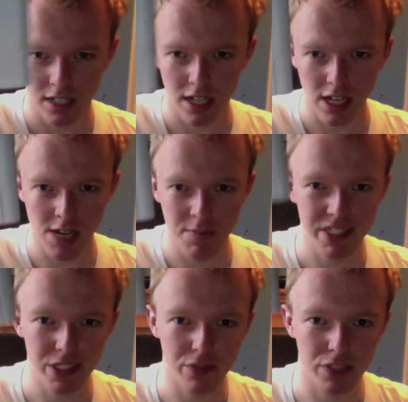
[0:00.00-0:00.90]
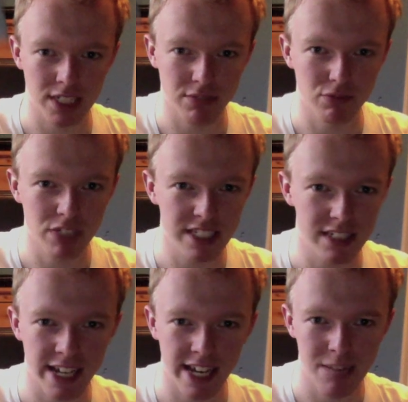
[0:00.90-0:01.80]
And this is obviously a really
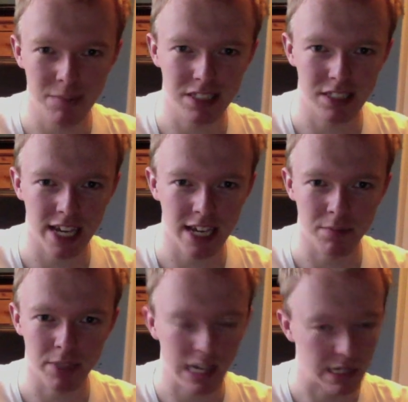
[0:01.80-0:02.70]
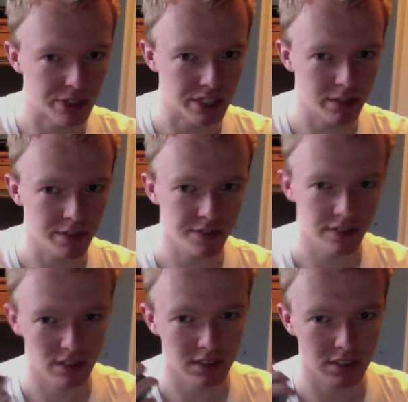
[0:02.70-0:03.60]
good game. It's the game that I got it with,
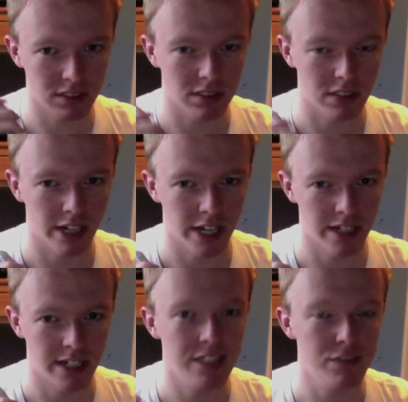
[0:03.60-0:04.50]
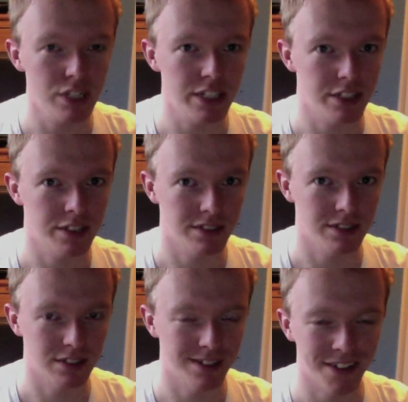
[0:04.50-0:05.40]
and it's really good.
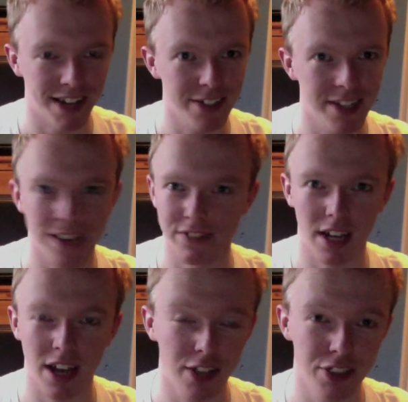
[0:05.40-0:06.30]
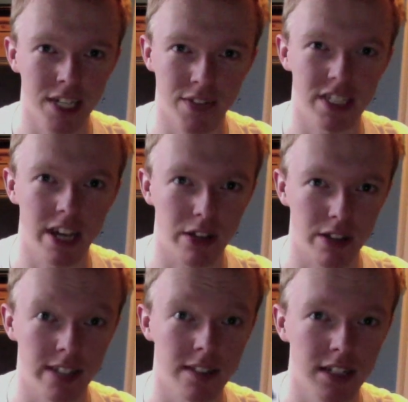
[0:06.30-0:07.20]
I shouldn't have to tell you
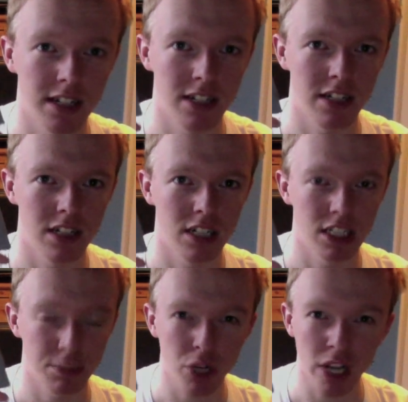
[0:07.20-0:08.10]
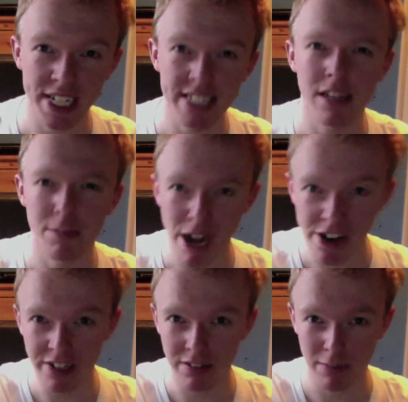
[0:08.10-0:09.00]
this. Surprise!
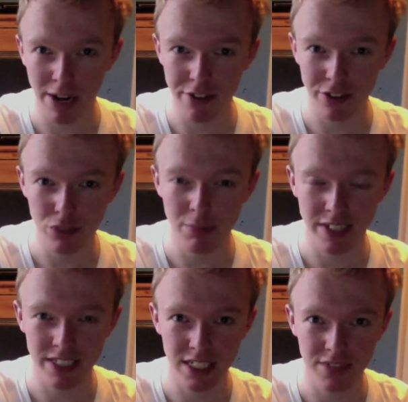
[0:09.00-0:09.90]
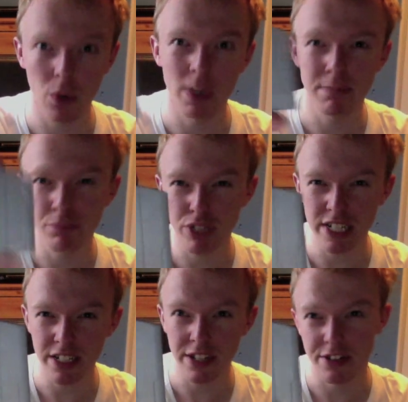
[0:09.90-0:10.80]
Super Mario 64 is pretty
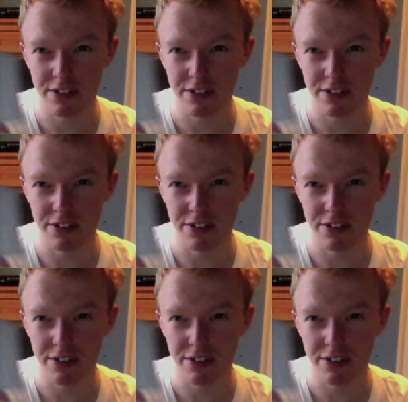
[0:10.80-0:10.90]
good.